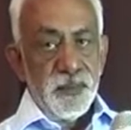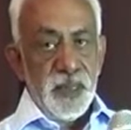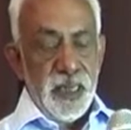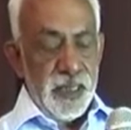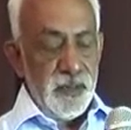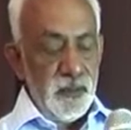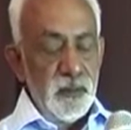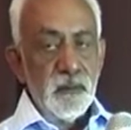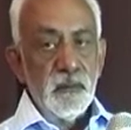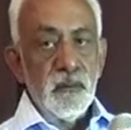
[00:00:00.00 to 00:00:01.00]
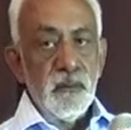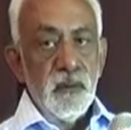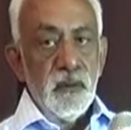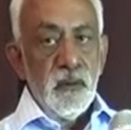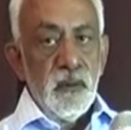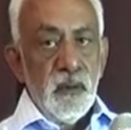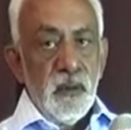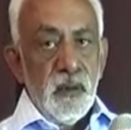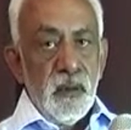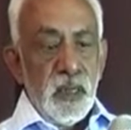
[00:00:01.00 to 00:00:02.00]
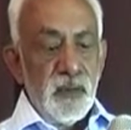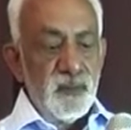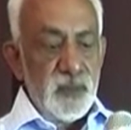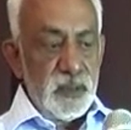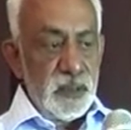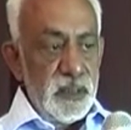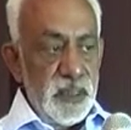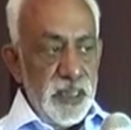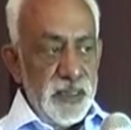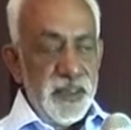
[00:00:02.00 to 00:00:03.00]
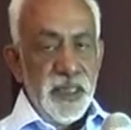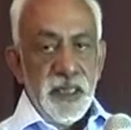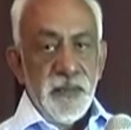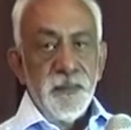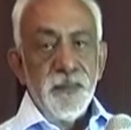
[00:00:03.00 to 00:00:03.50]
and after they agree,